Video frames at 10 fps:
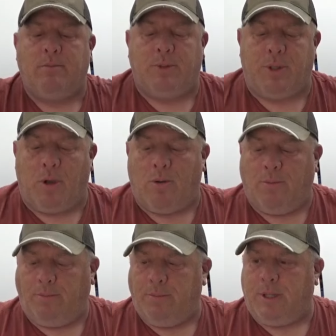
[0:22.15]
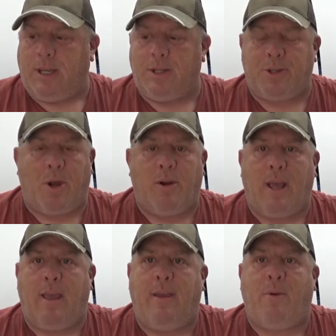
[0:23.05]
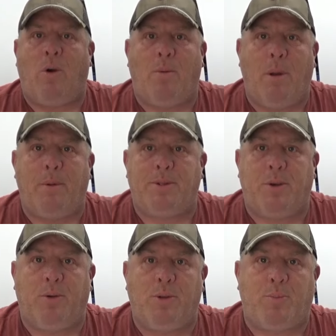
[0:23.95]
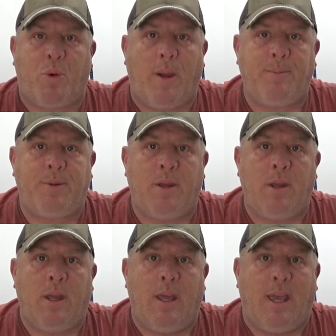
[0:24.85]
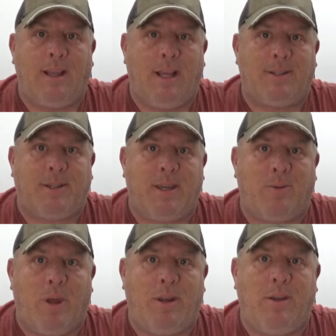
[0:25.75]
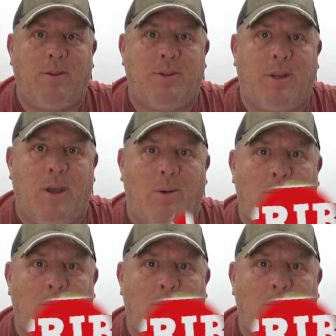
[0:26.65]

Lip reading: So to get started, I have all my materials prepped and let's get ready to go.